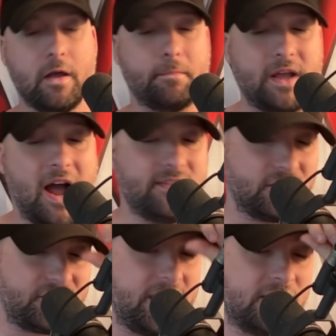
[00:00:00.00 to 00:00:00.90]
behind the
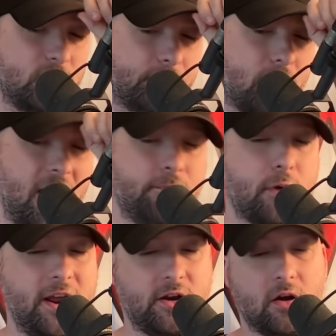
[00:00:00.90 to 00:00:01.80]
scenes with Bron
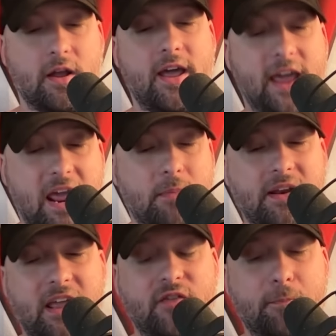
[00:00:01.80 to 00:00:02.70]
Breakker. Heyman
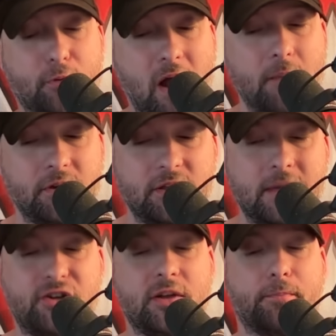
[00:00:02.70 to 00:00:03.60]
even prominently
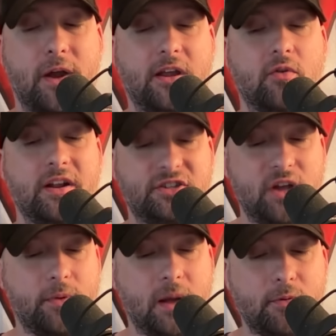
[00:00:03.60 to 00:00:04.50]
mentioned Breakker in his
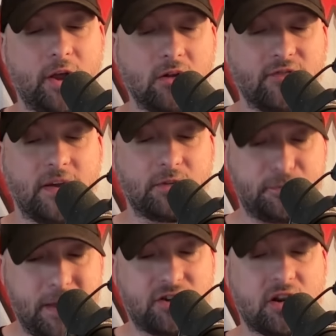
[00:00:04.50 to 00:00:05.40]
WWE Hall of Fame
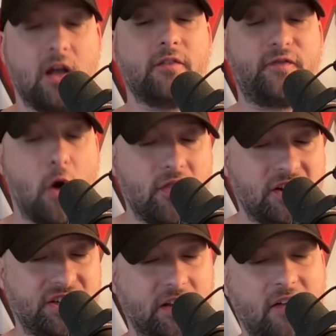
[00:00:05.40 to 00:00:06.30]
speech, further
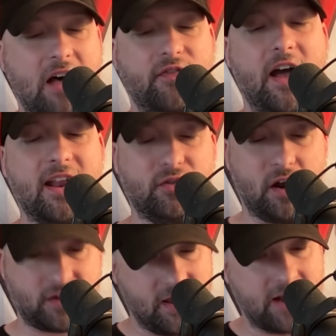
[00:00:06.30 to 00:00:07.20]
solidifying
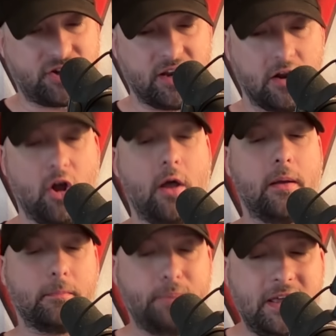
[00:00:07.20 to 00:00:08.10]
their connection.
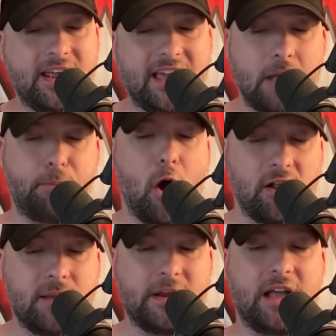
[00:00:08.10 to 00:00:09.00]
Being a Paul
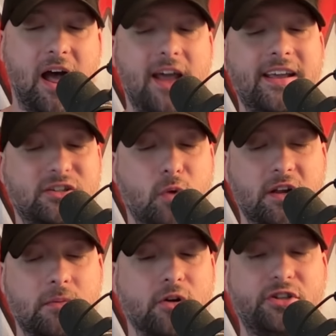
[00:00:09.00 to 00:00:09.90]
Heyman guy is one
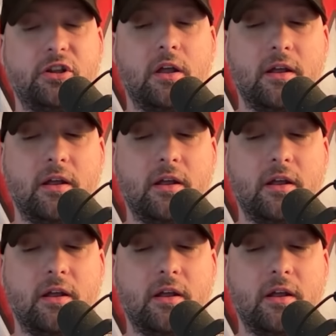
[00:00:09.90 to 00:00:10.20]
of the most